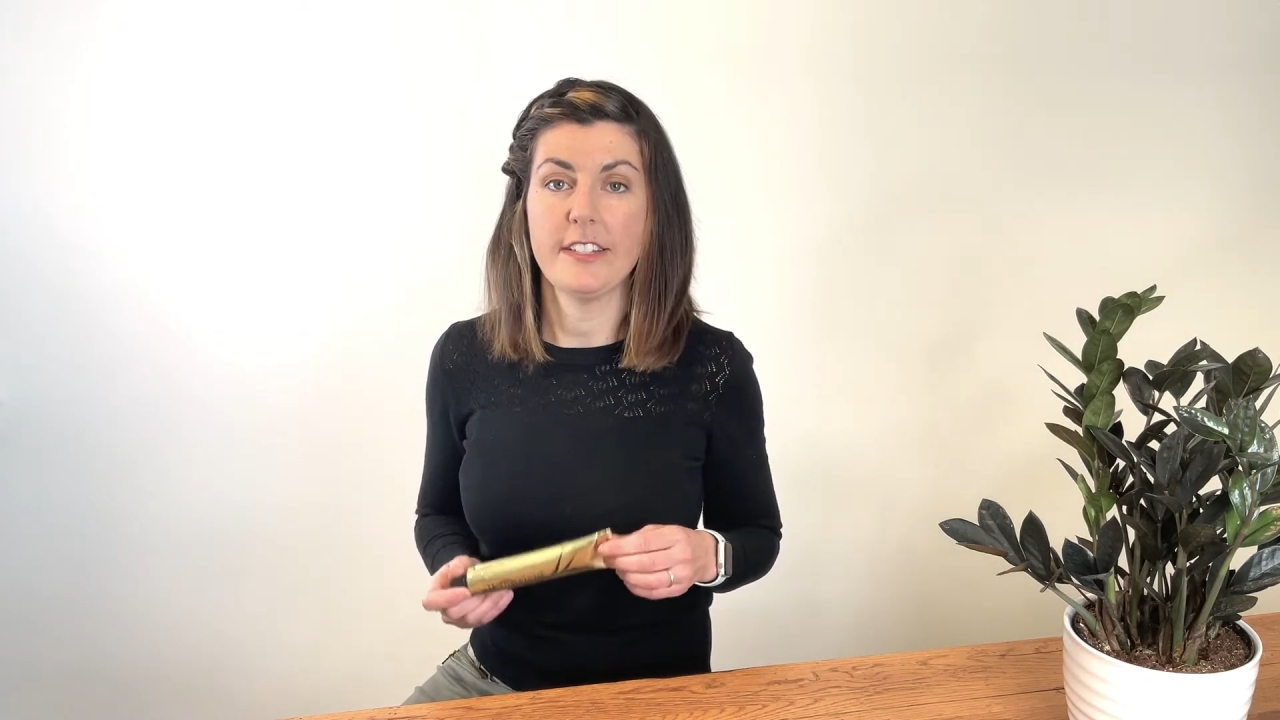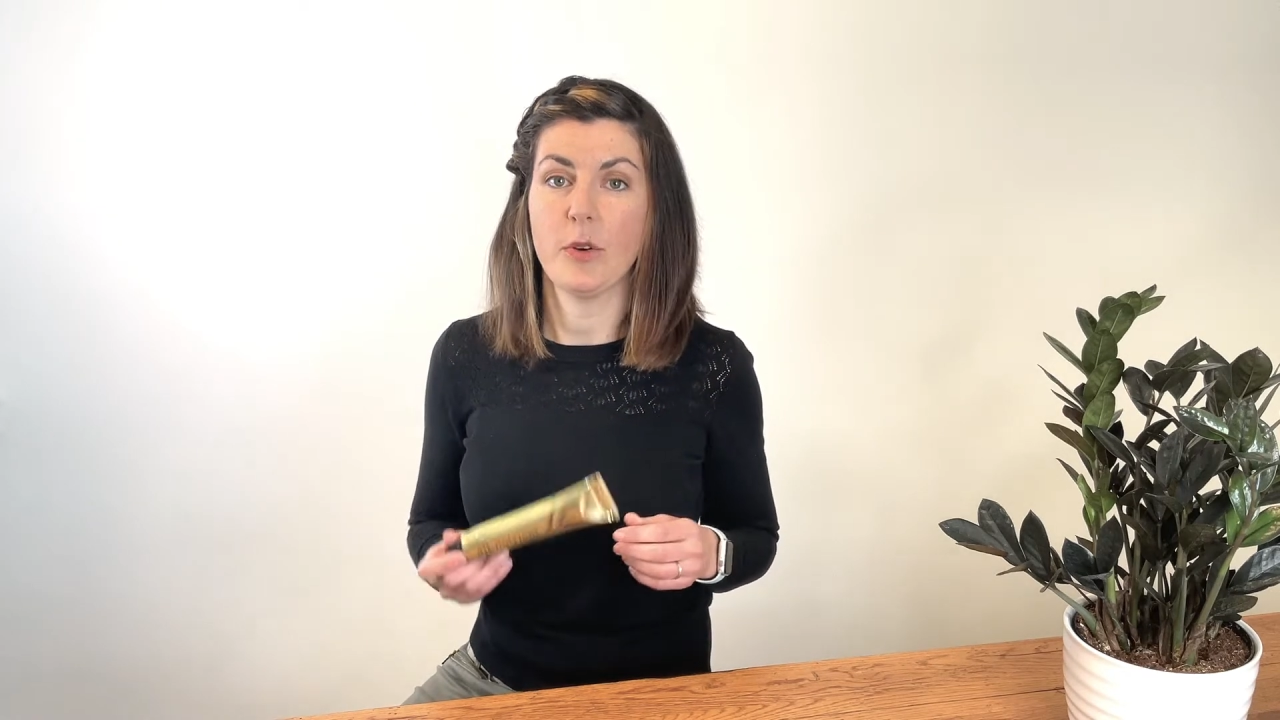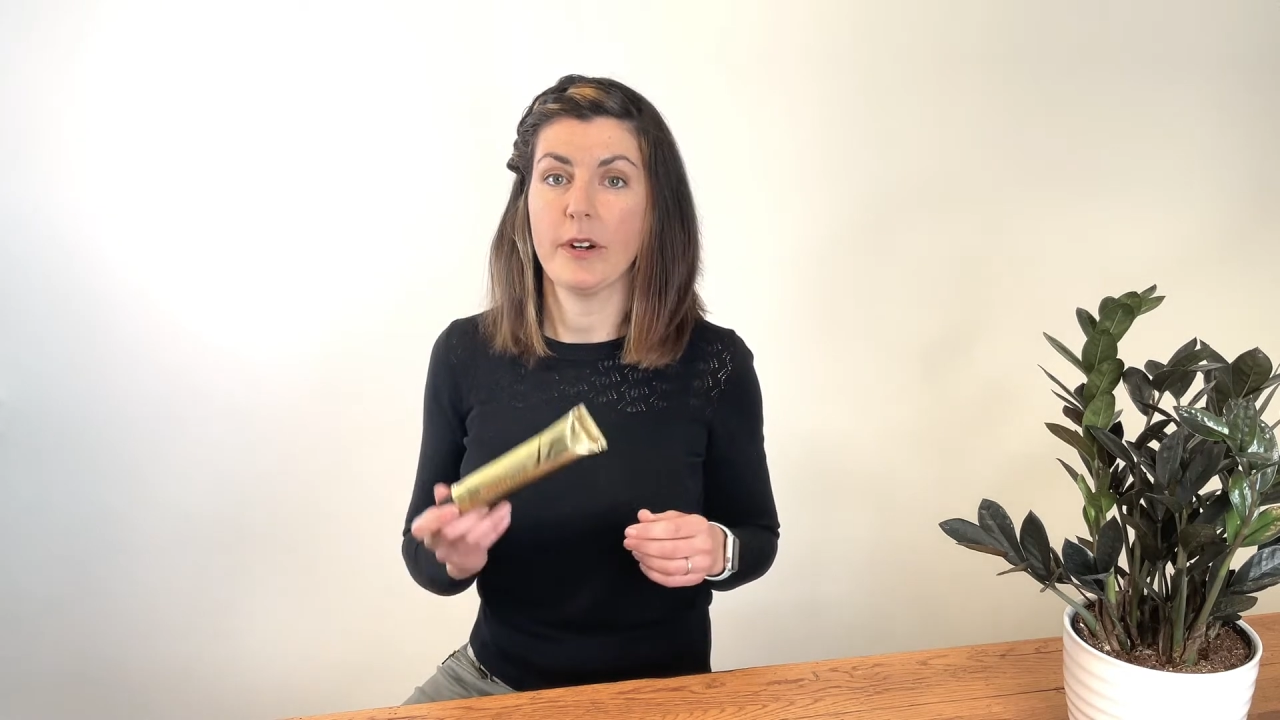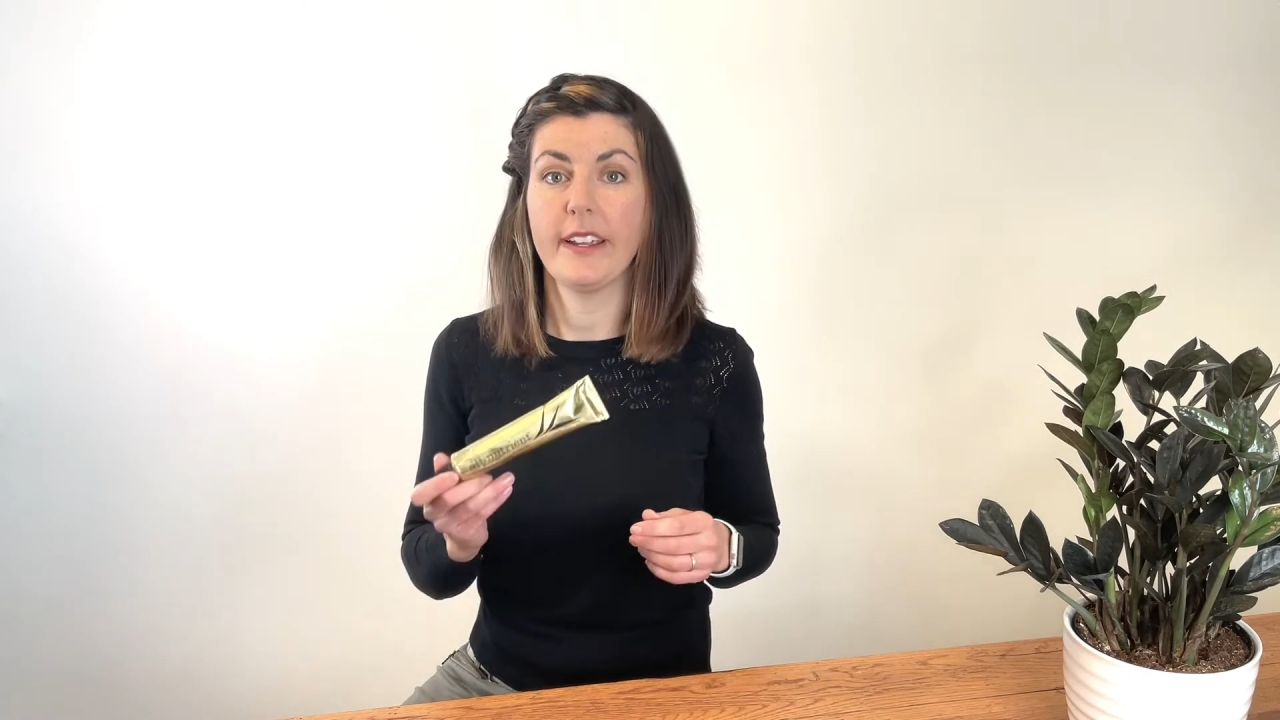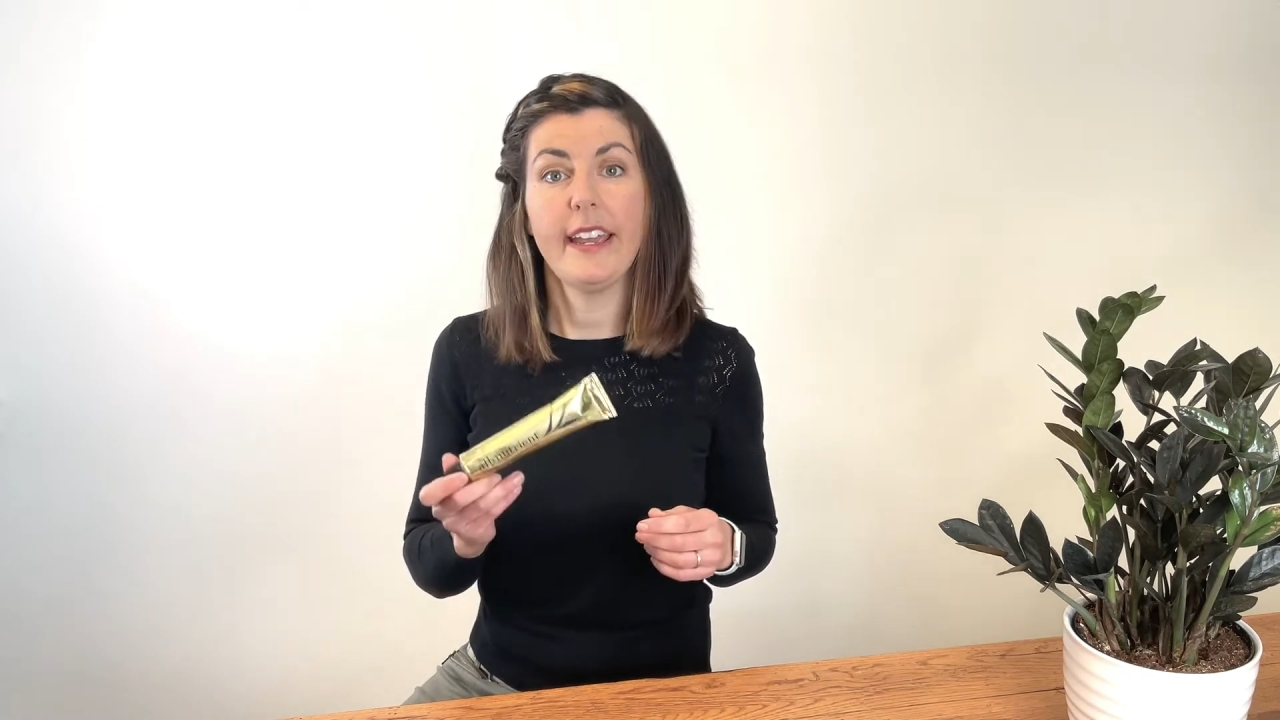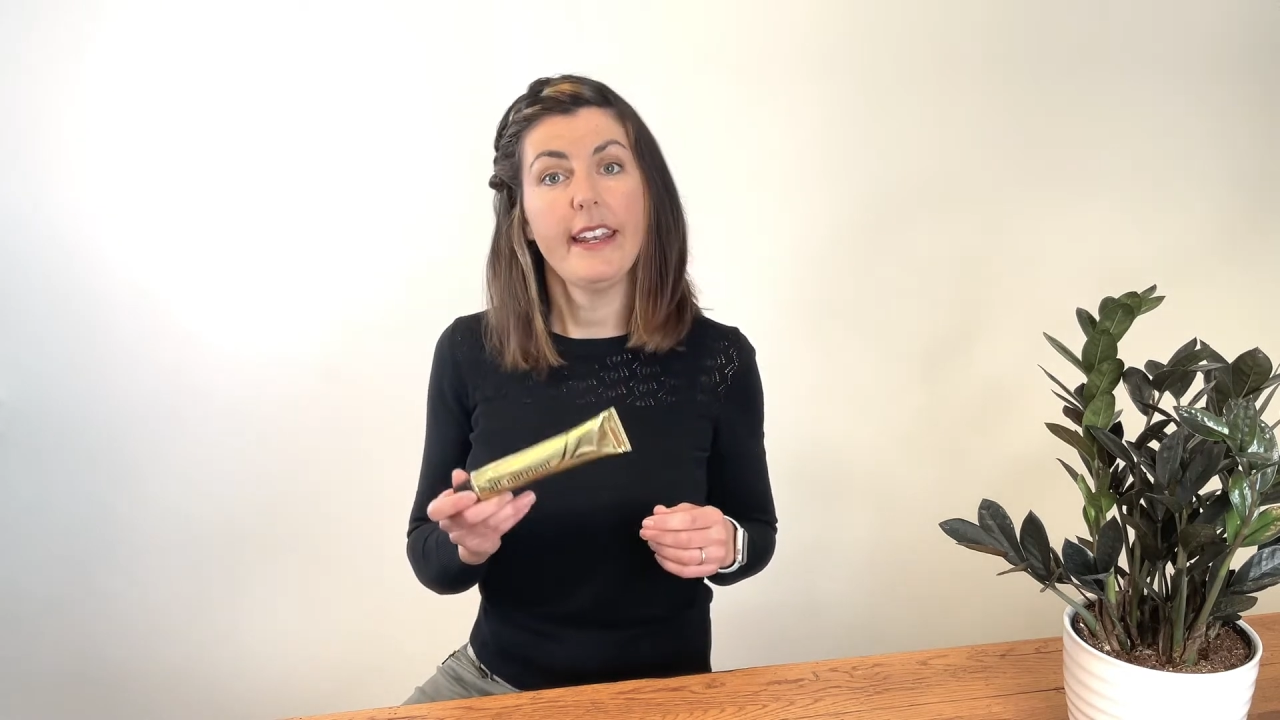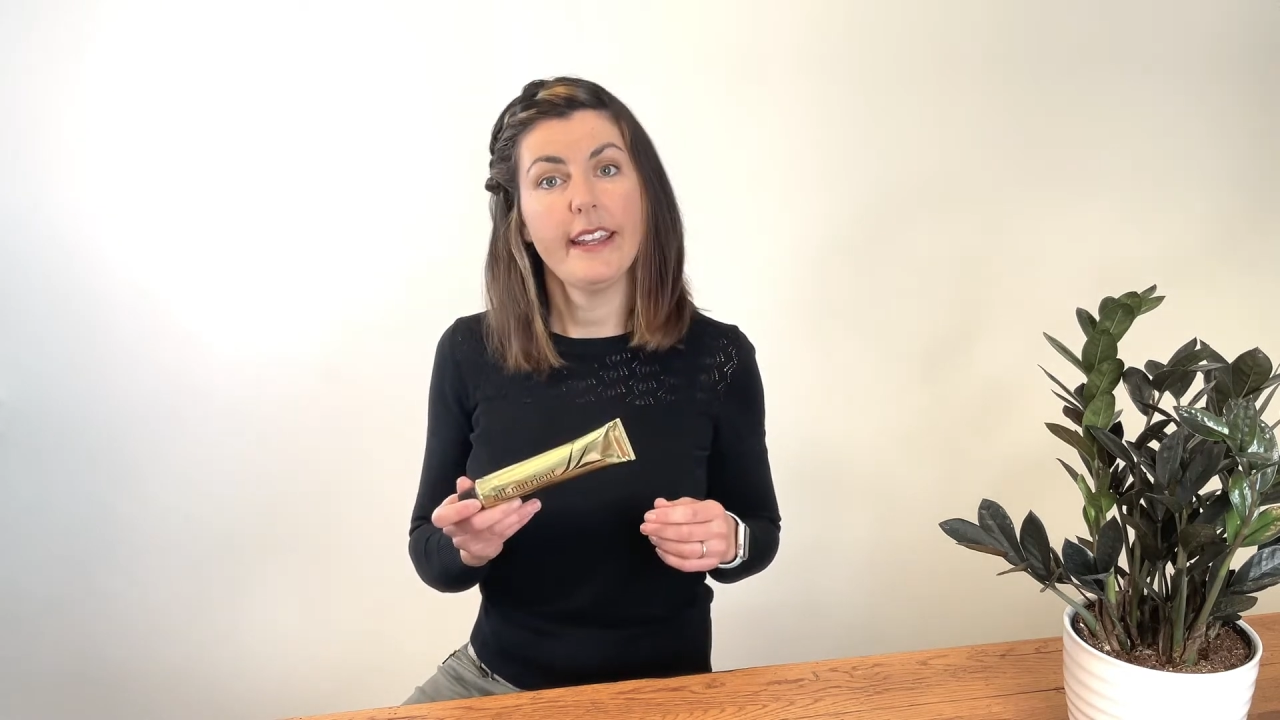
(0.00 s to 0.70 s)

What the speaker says: organic